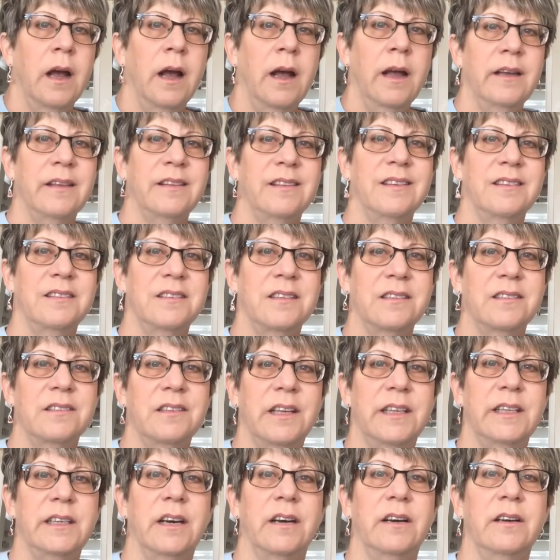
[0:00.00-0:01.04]
Hi, this is
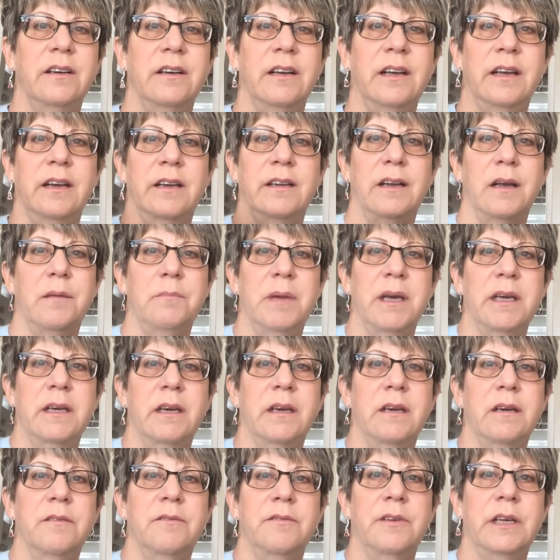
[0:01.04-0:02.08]
Linda, and I'm
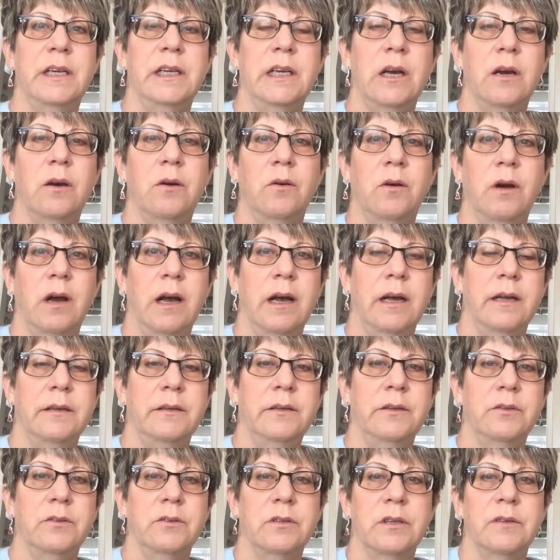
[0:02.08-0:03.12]
making a video on
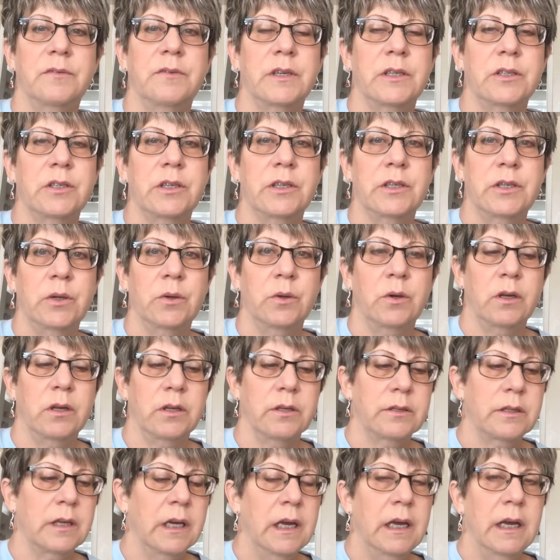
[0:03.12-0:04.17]
using Vision
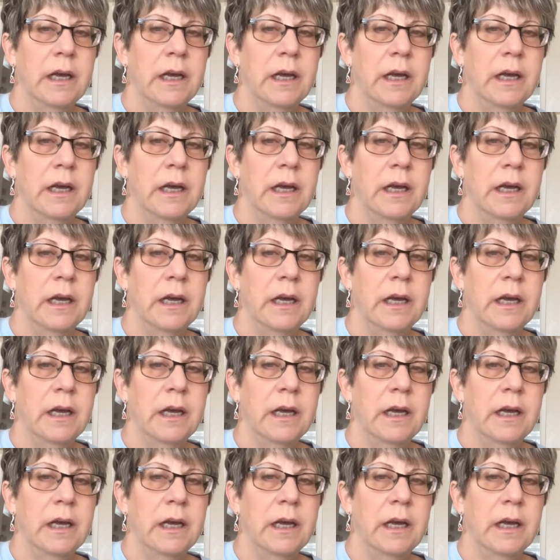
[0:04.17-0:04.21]
tools,